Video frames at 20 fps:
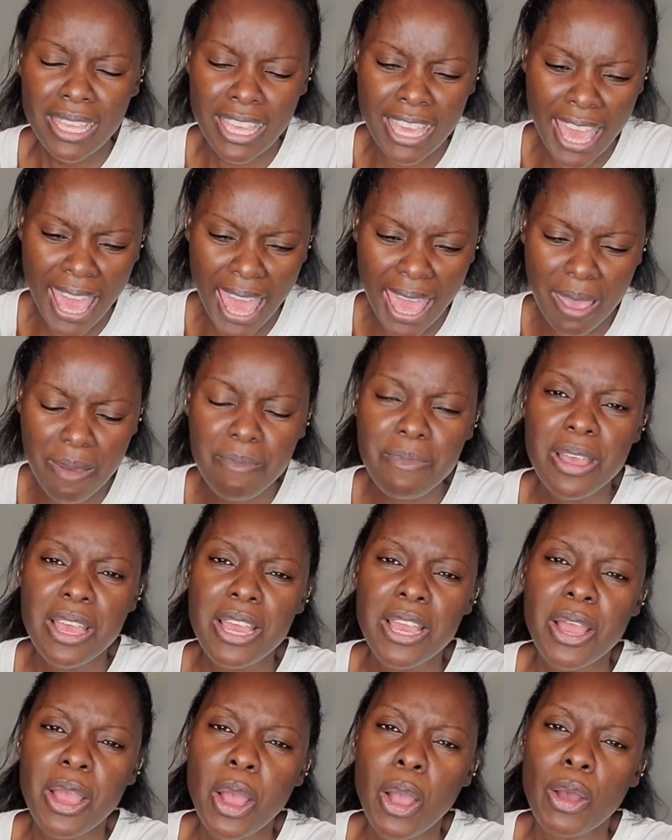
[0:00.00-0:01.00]
came
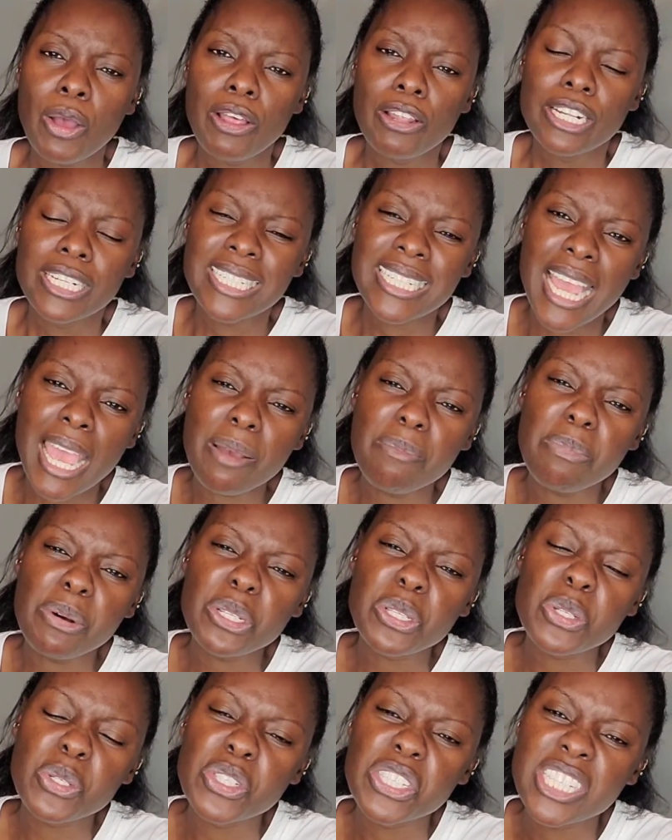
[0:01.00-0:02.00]

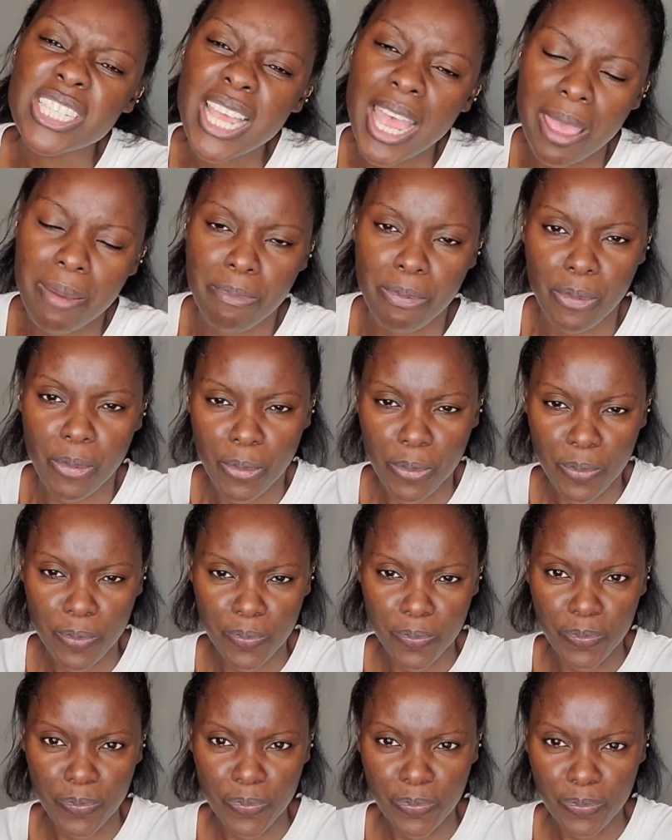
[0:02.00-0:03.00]
table to table,
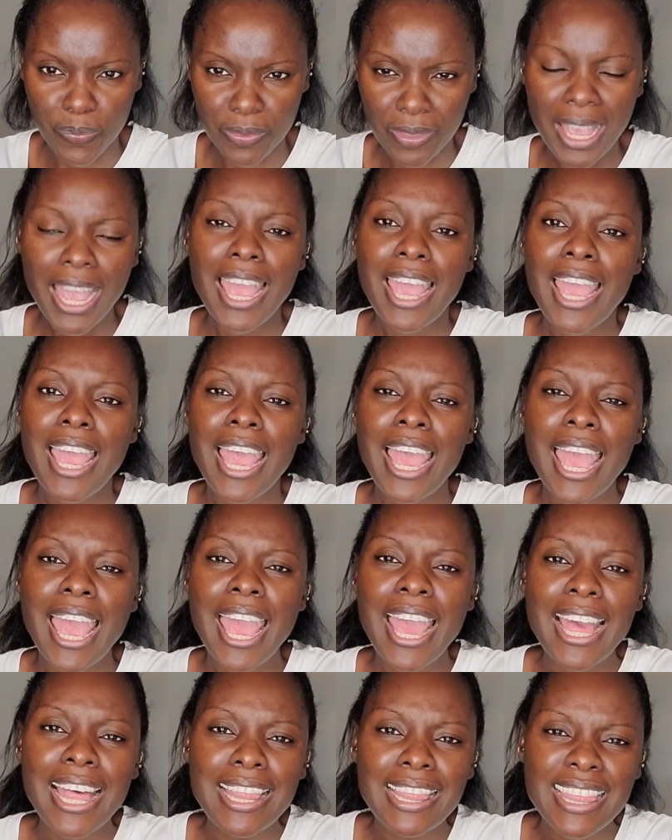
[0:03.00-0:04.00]

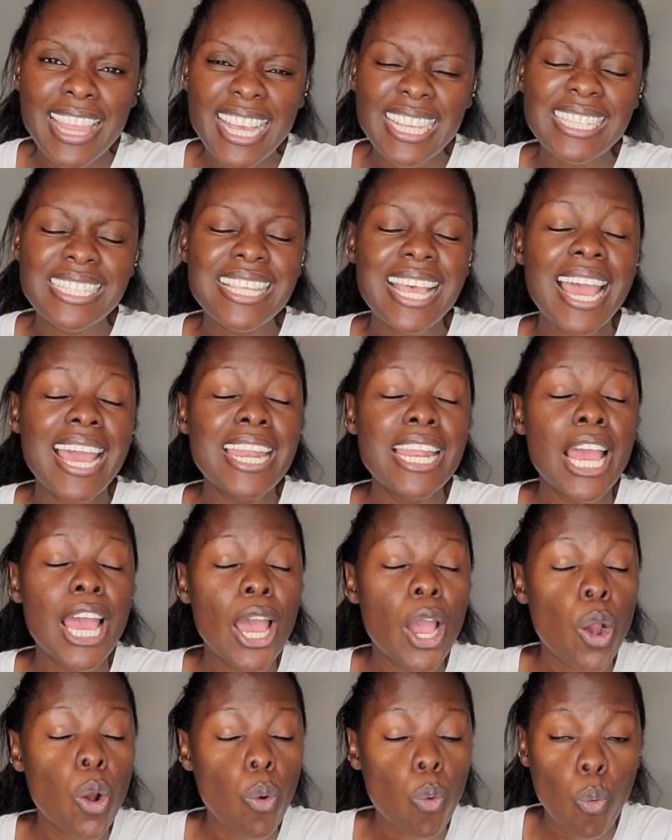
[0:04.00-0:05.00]
and they said,
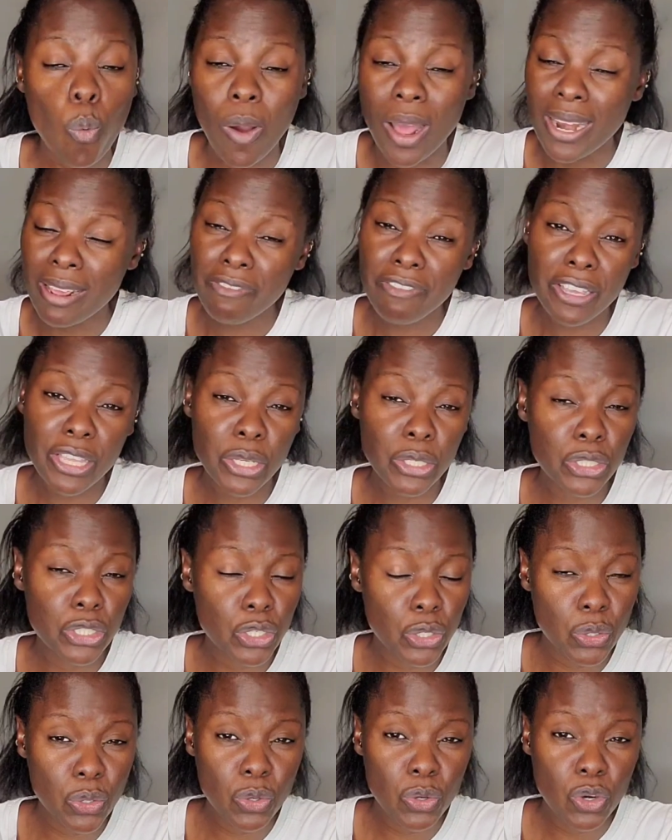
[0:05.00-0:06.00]
whatever you
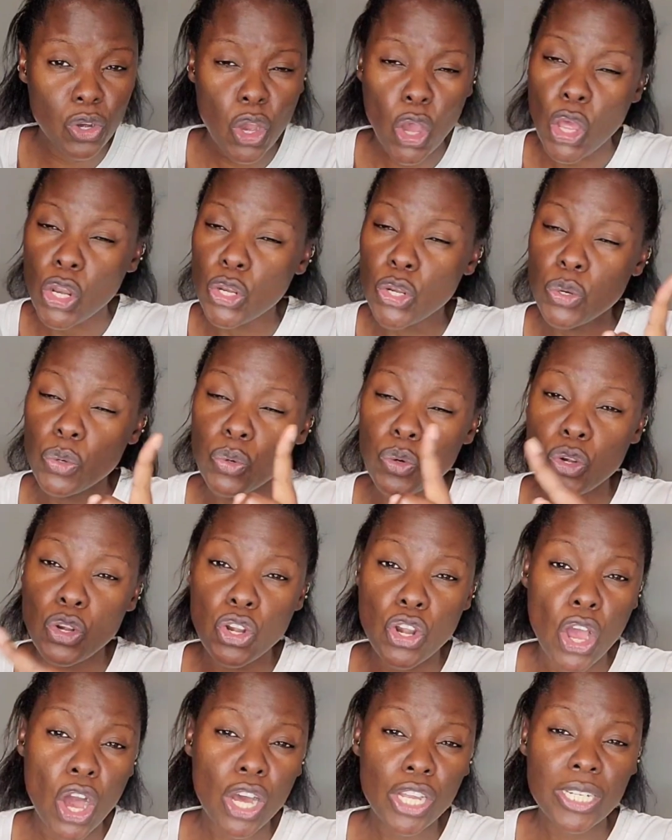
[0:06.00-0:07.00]
do, do
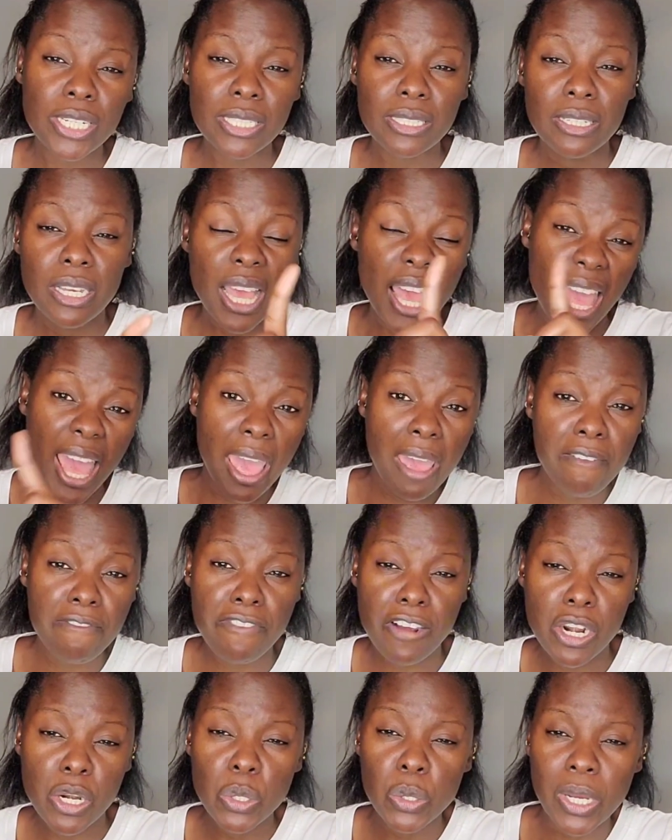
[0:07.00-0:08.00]
not
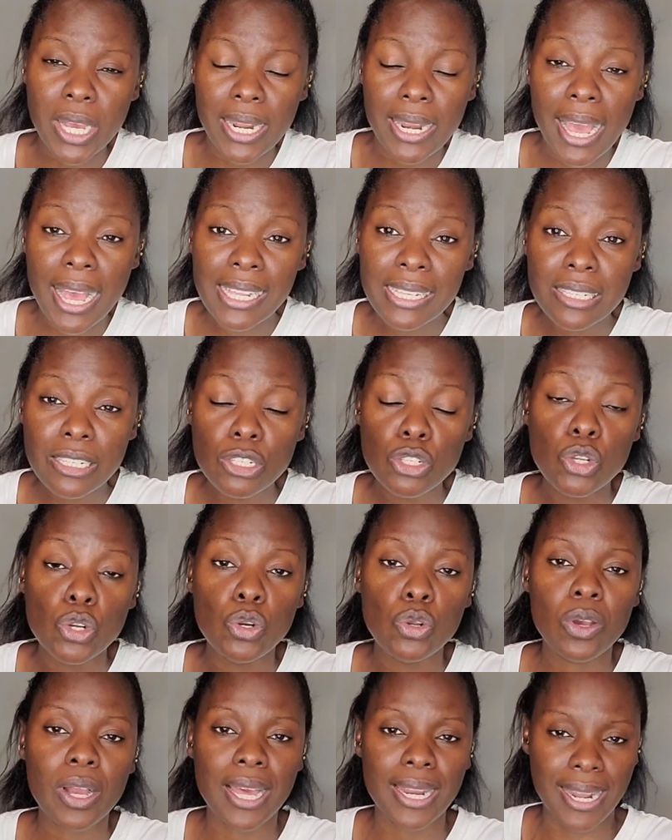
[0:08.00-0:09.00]
ever look at us. You
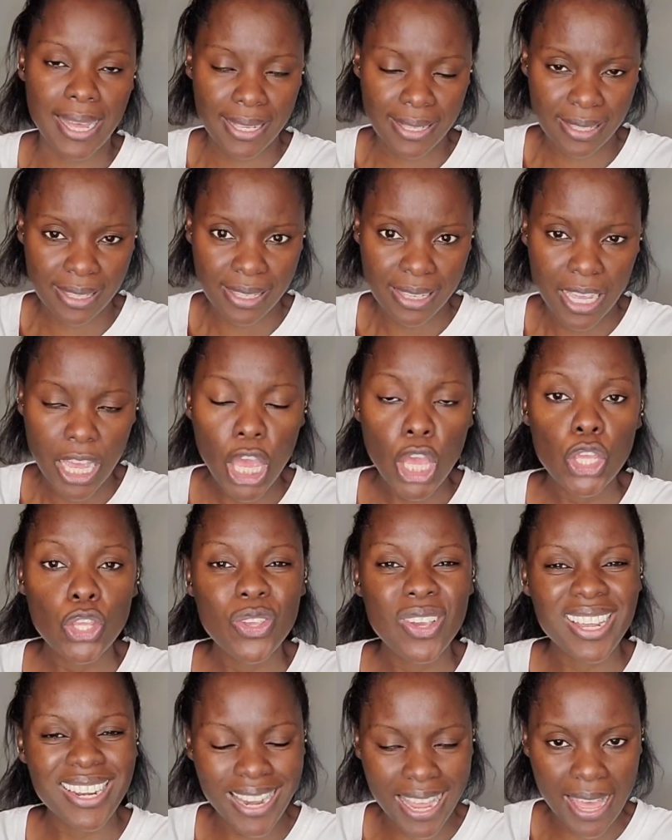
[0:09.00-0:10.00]
look at us,
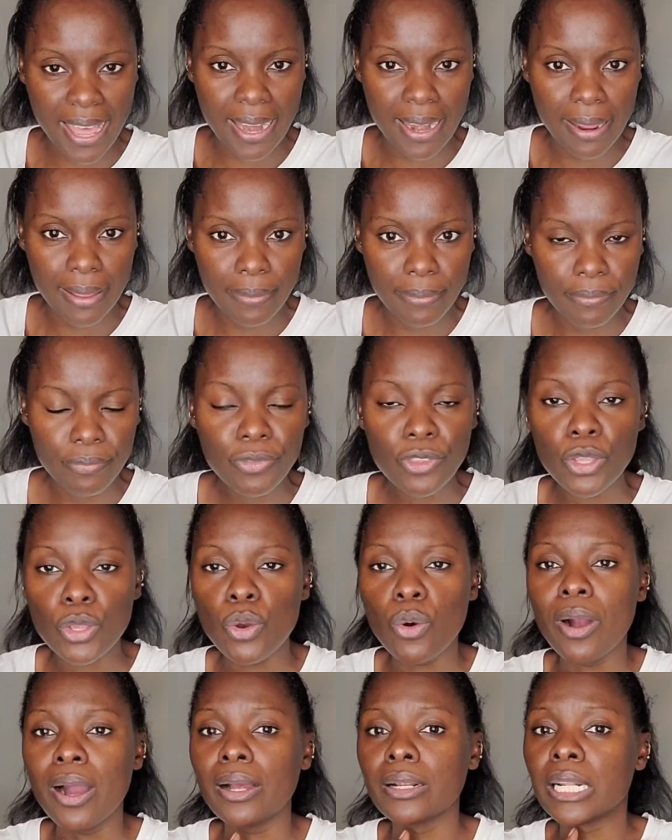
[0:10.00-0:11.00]
you're dead.
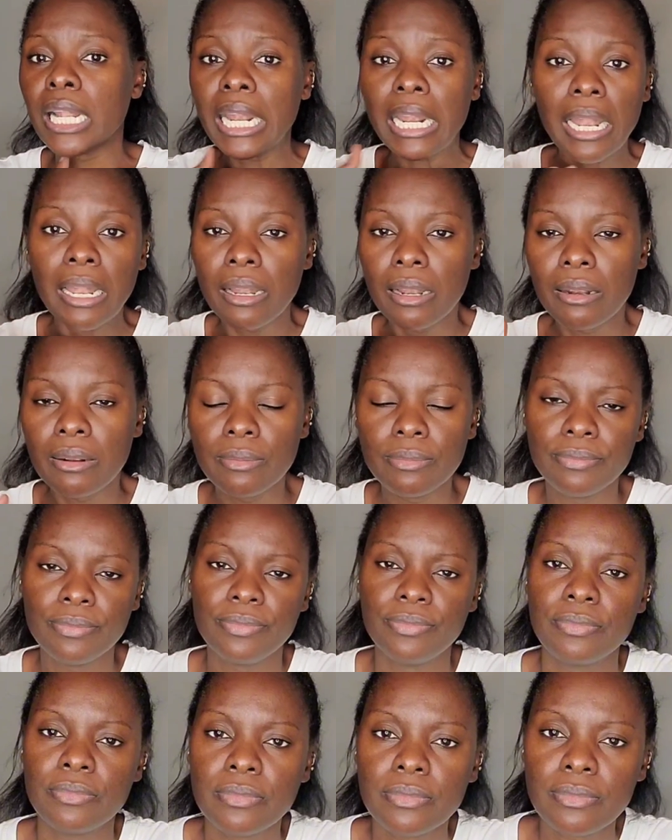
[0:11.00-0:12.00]
You are.
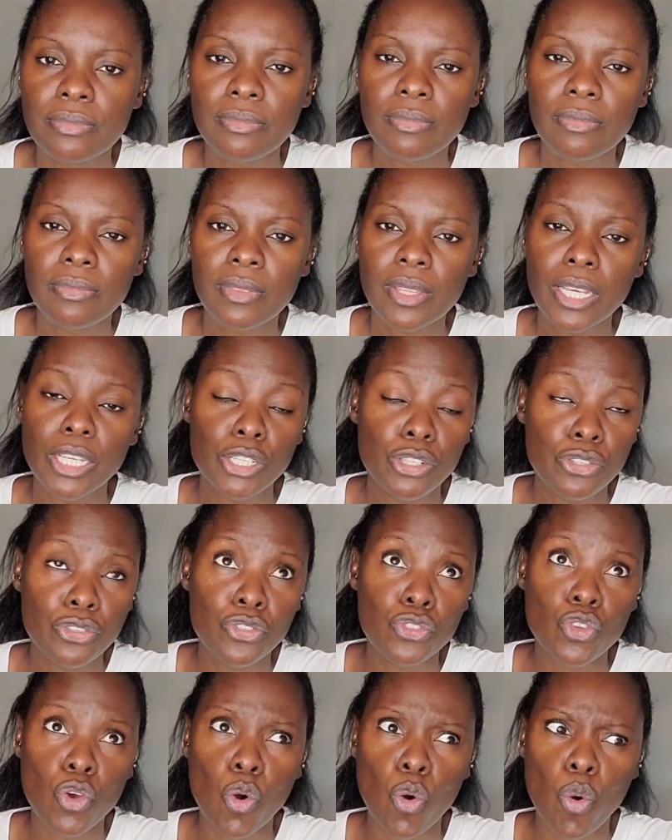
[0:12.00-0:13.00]

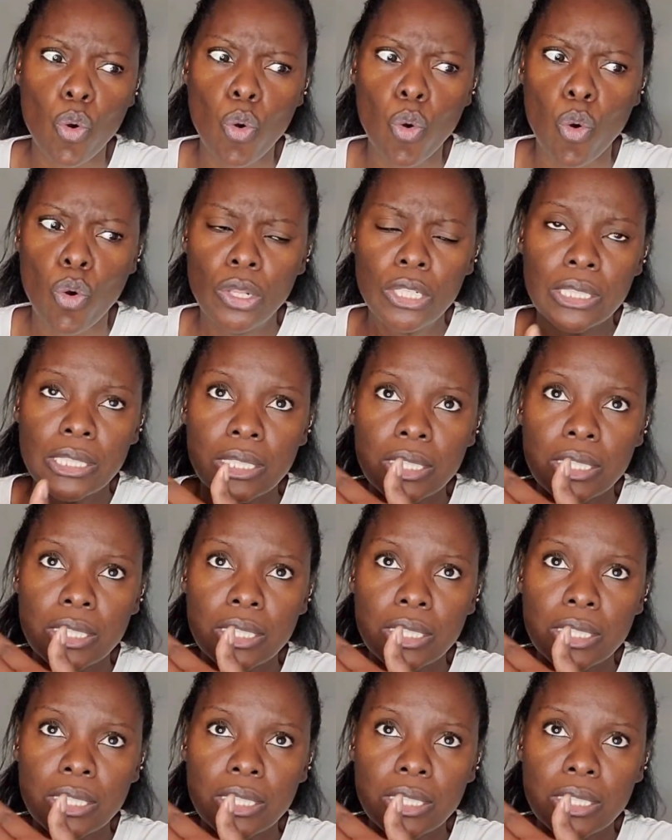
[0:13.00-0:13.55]
So